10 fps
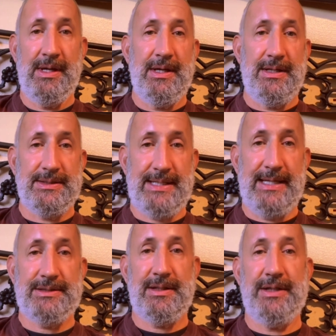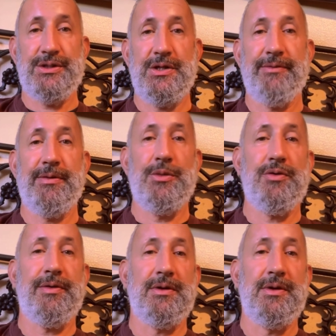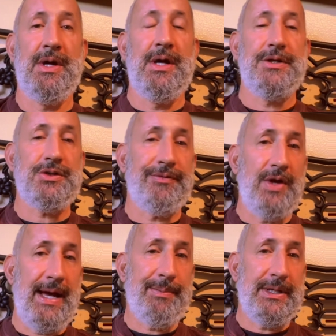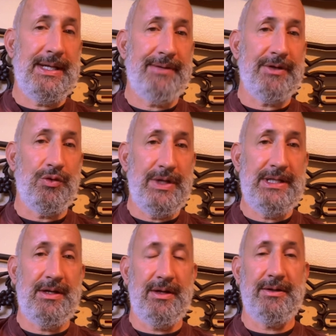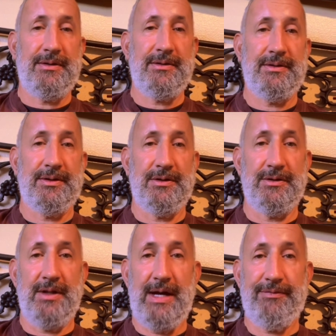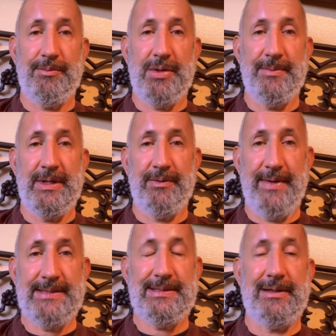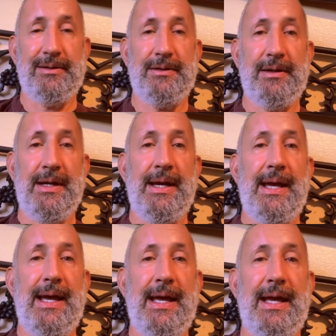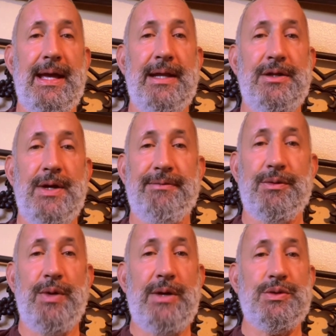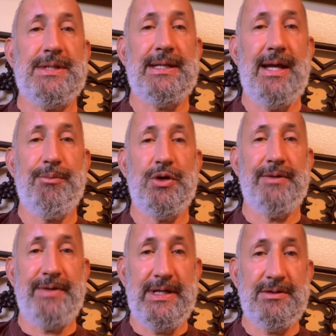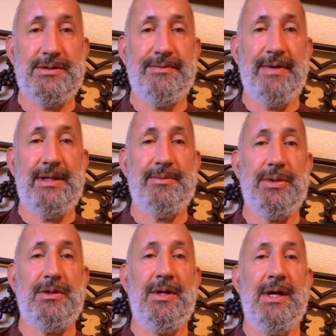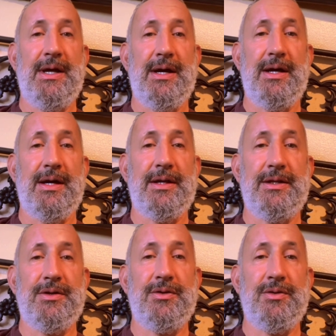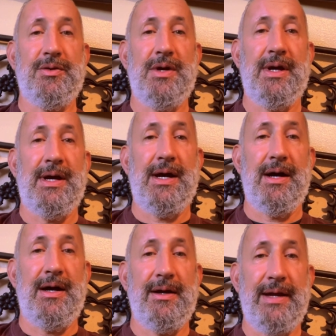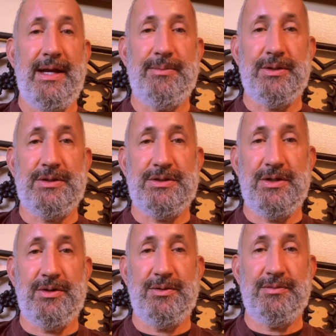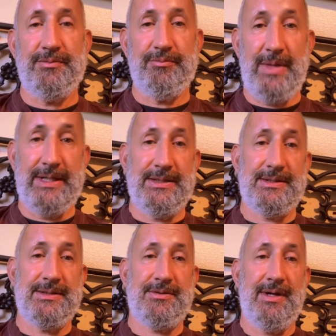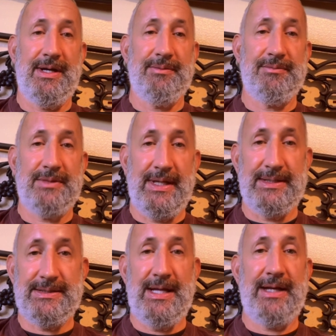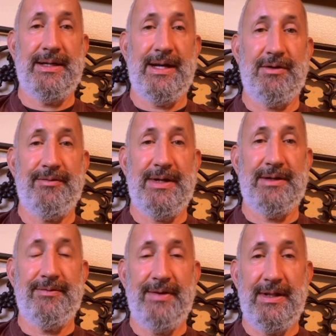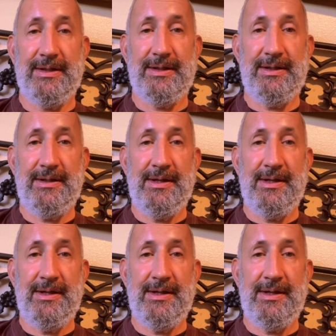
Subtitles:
is cancellation of removal. So if you happen to have a green card, you're a lawful permanent resident, and you have the requisite number of years available, you are able to show, minus this crime, that it's not an aggravated felony,